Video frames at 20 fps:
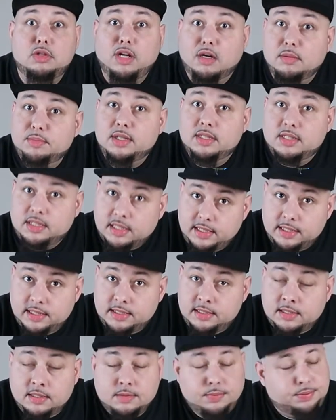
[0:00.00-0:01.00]
numbers
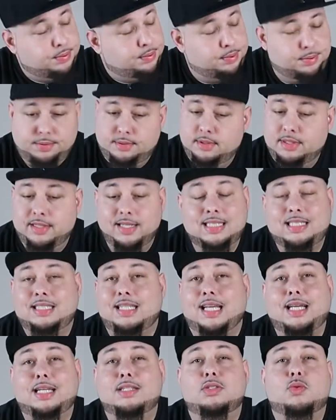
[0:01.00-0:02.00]
is, this
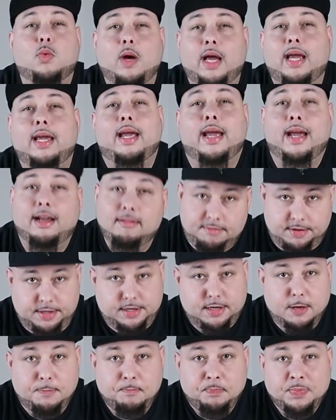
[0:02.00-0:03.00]
thing is way
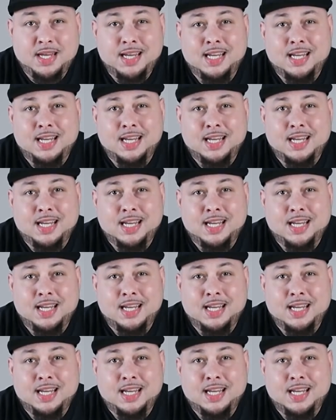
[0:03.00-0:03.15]
heavier.